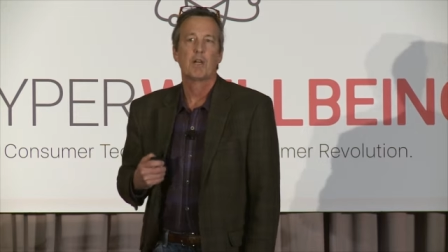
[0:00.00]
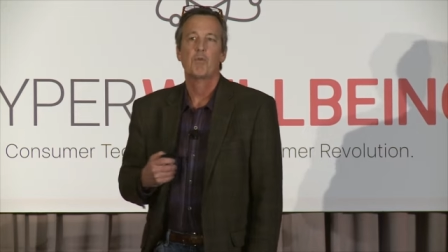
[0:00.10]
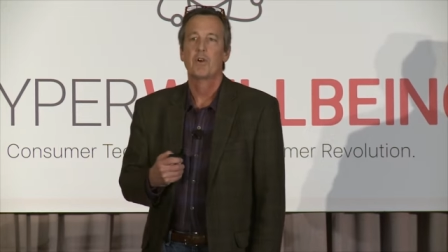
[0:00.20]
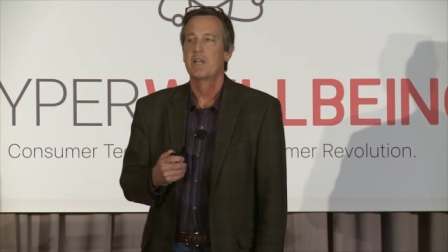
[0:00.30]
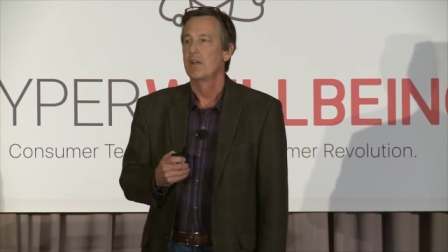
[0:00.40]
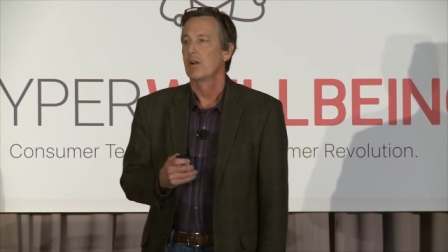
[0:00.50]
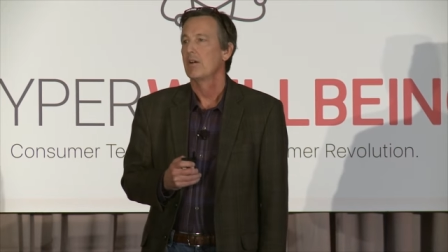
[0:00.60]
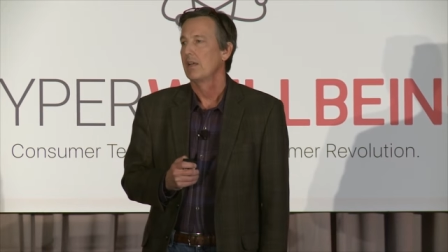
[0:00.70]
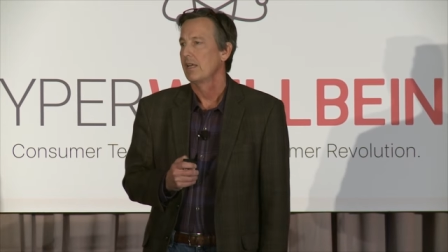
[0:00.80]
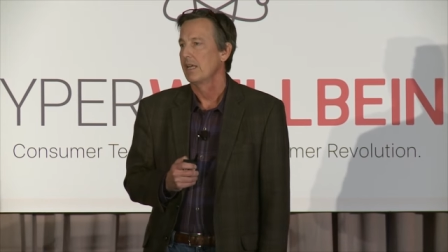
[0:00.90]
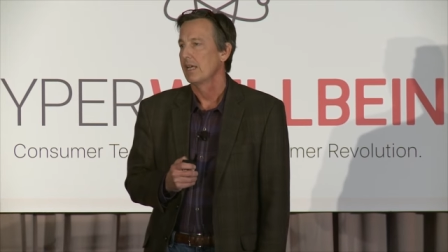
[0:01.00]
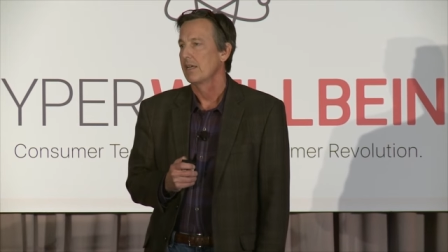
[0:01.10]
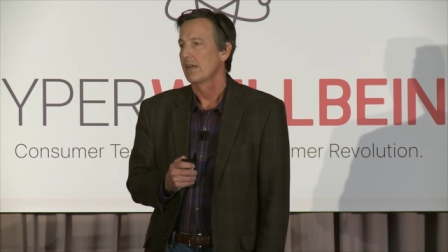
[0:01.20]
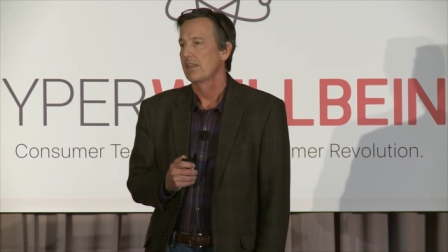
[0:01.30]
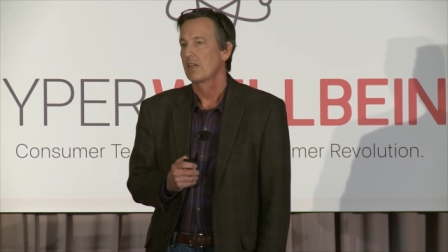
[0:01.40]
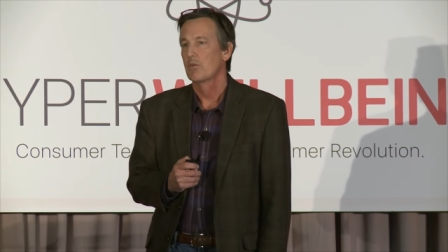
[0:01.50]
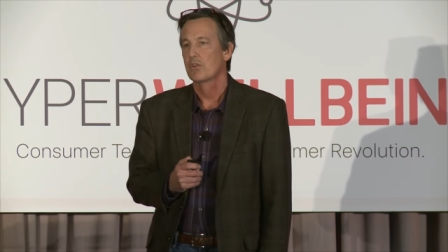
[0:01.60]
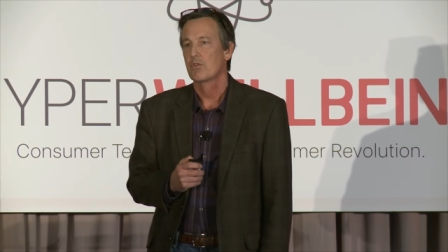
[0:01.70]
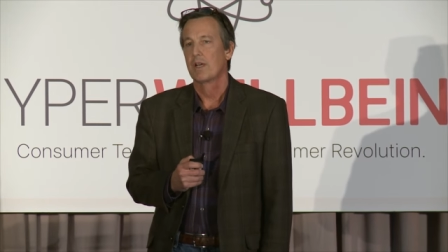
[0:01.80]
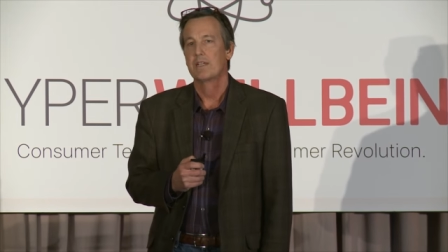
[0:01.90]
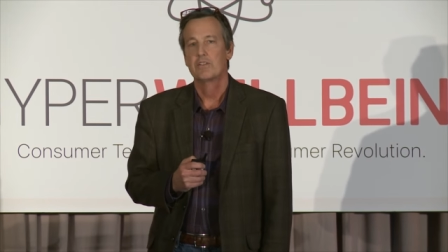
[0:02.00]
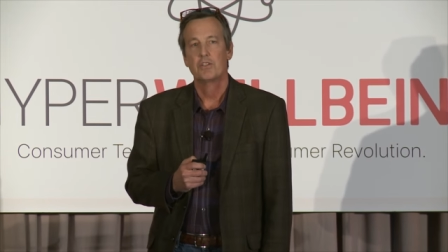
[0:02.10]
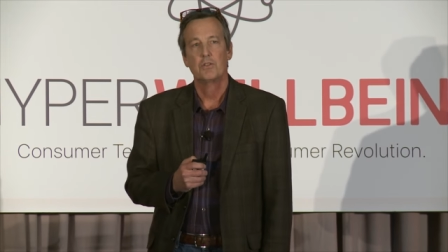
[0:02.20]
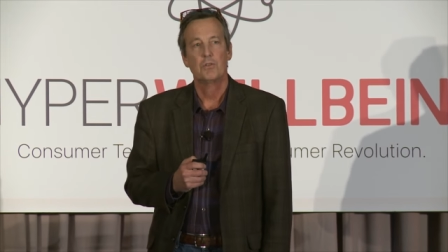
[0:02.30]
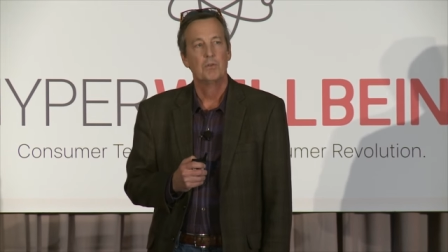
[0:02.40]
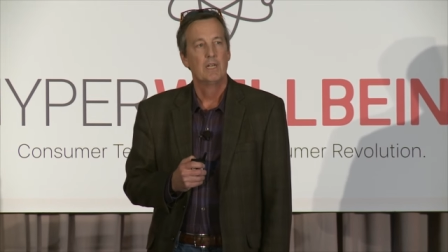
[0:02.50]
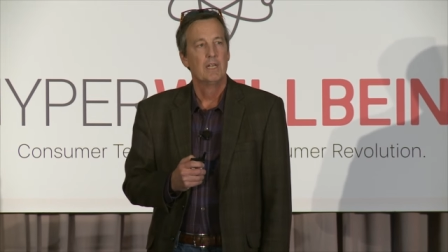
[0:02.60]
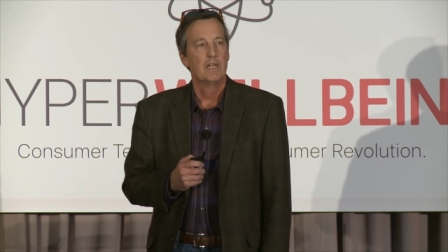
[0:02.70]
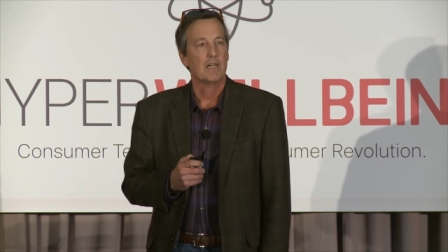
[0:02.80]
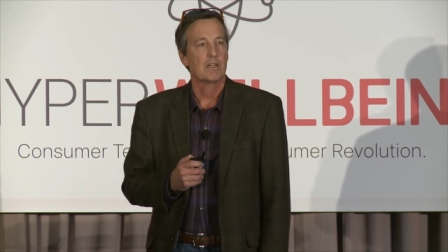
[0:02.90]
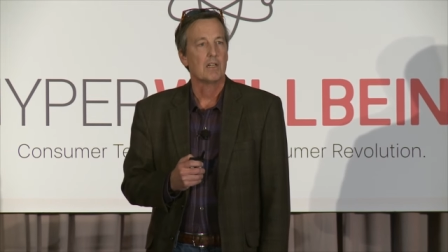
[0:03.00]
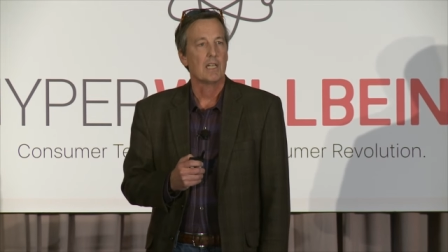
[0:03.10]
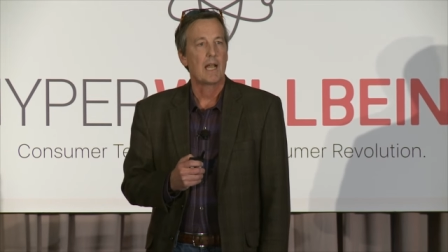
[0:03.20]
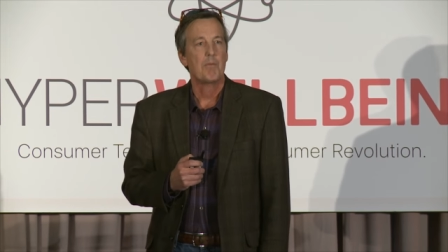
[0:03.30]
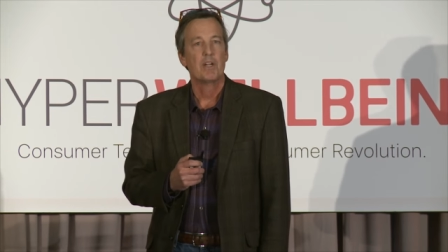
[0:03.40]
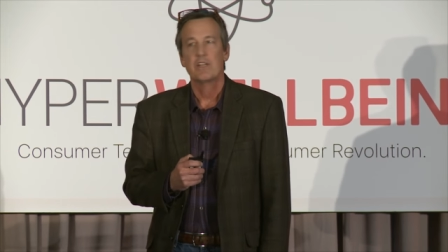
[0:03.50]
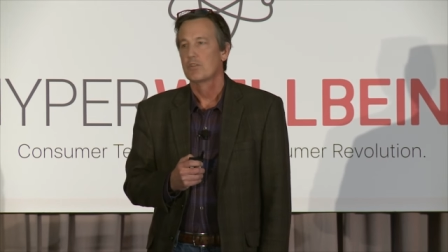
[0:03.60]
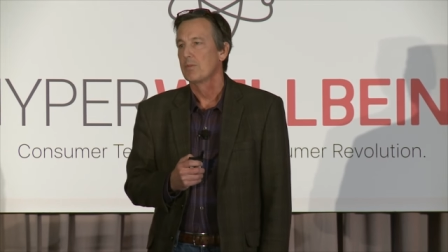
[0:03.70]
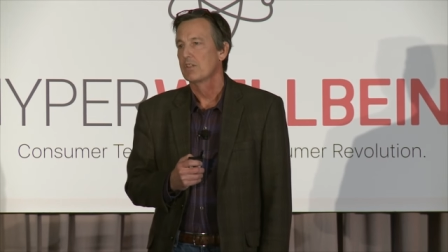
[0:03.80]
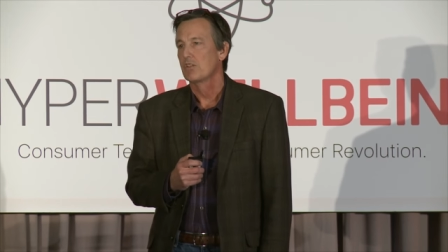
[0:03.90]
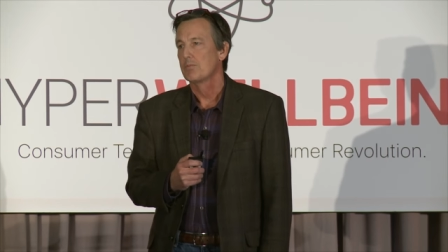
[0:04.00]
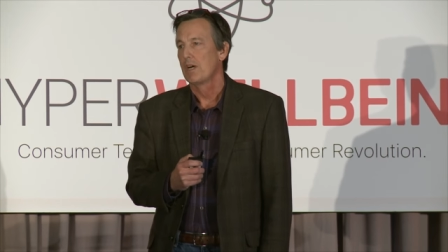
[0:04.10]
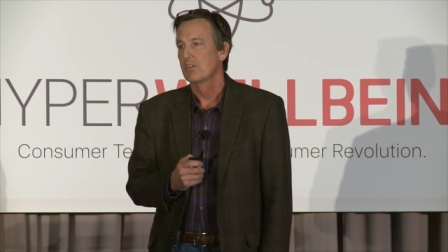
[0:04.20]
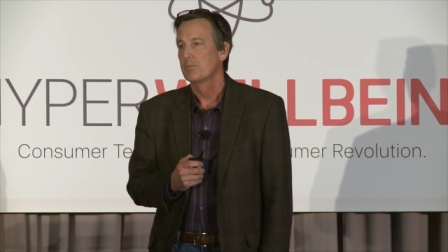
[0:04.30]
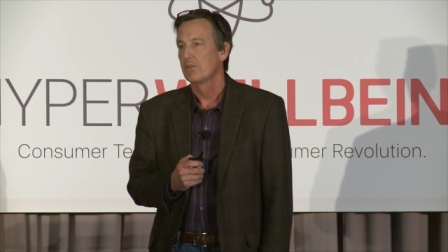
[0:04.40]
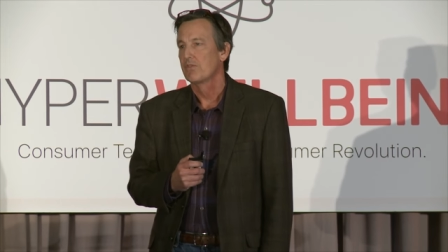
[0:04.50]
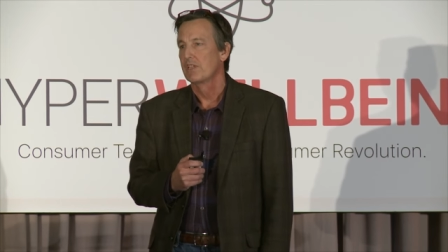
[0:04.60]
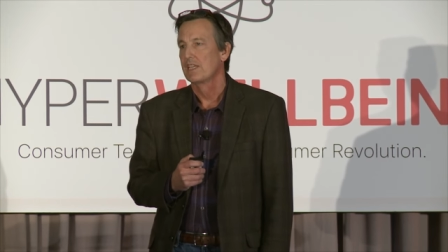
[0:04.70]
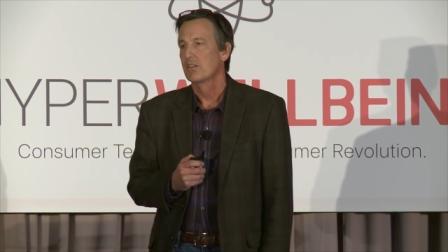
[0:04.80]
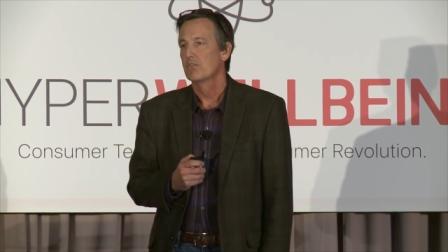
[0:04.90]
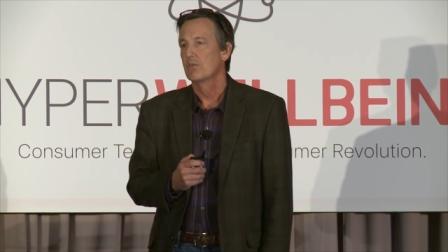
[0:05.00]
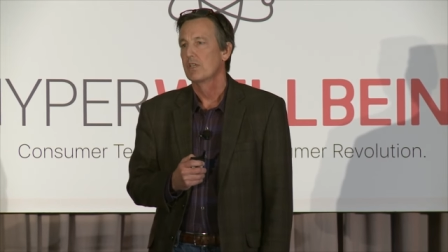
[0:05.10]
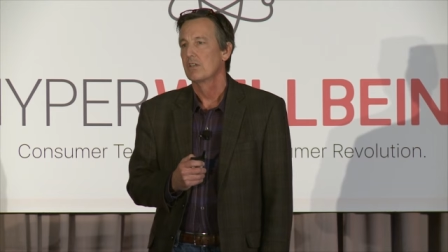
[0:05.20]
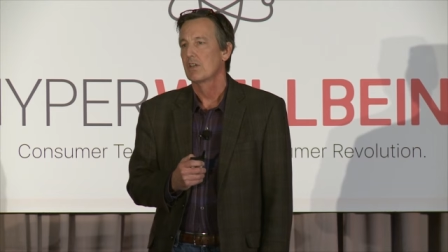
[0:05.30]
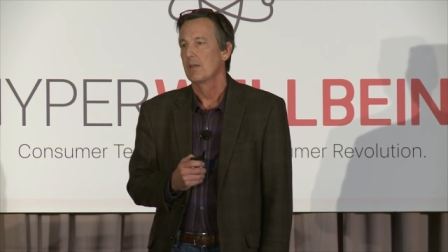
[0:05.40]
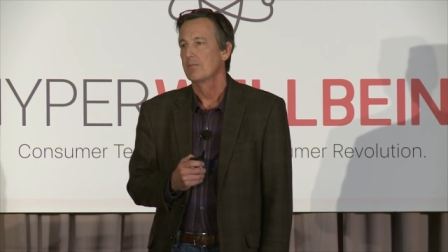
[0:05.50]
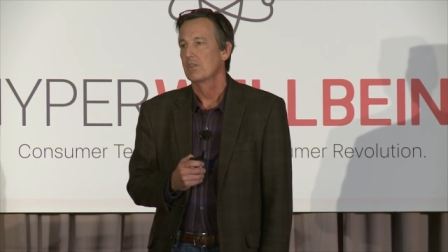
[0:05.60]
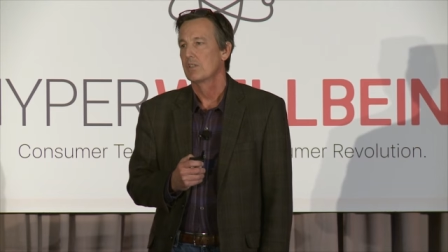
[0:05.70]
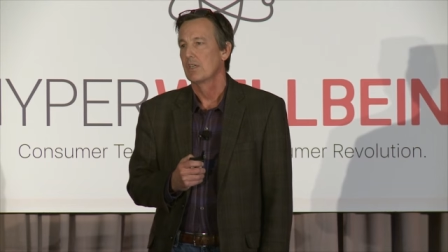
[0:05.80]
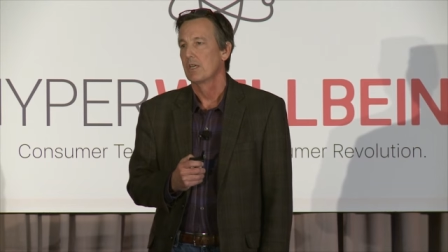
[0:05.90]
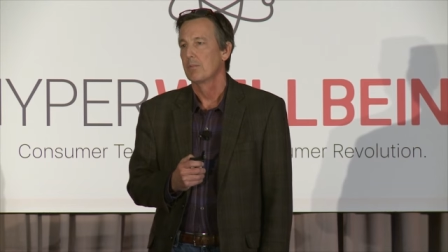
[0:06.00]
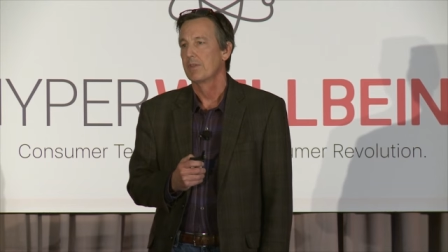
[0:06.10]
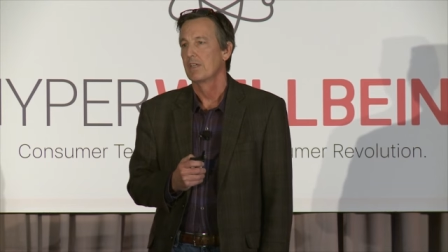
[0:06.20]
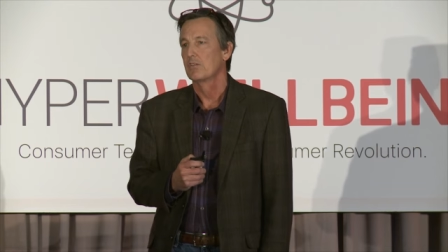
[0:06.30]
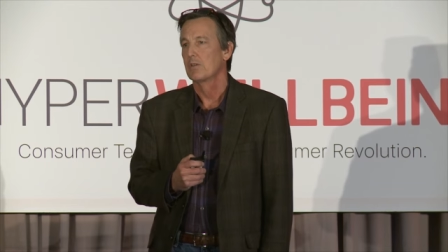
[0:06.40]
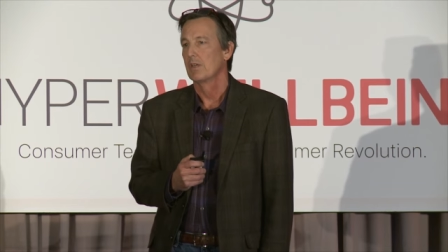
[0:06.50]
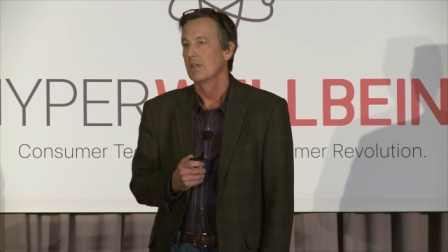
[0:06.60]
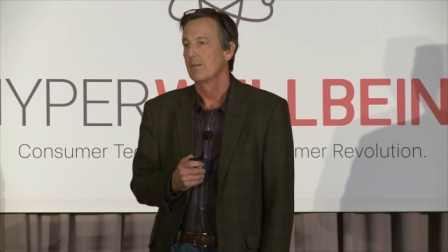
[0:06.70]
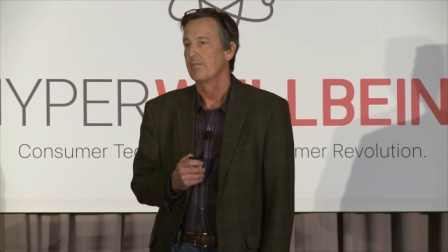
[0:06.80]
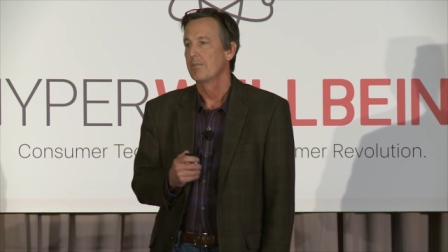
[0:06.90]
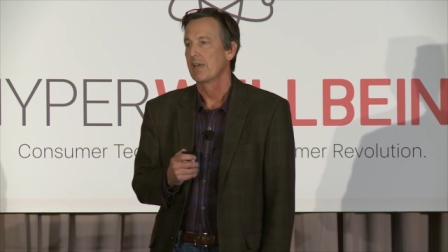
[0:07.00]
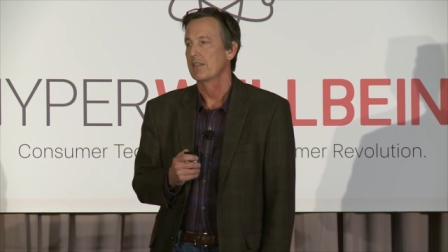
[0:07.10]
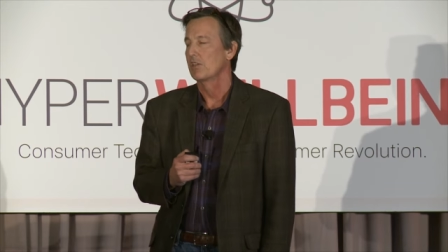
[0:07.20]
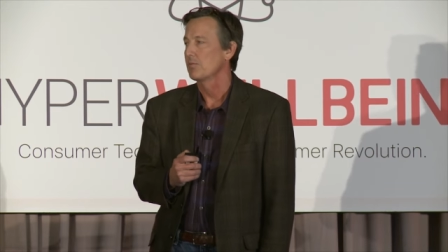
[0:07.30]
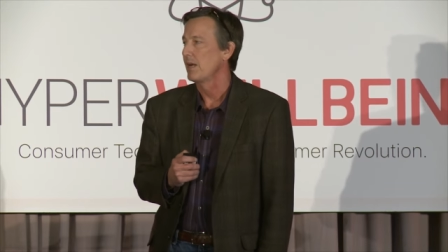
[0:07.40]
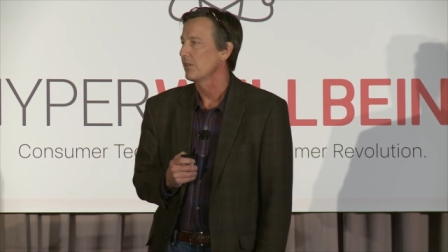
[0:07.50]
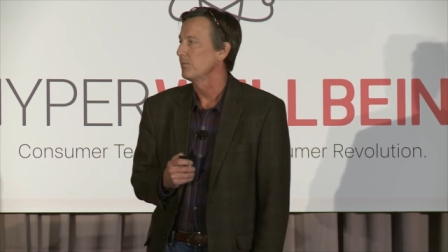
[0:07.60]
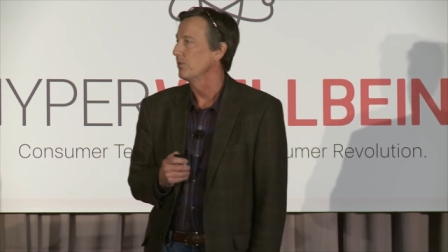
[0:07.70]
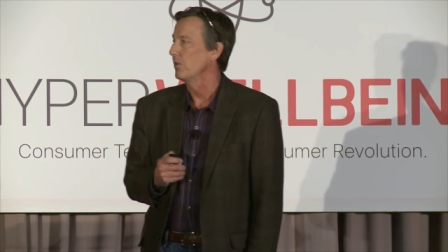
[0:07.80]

why we're here, and I think we're trying to uh, collaborate as much as possible for the industry to, to help things, uh, make things possible.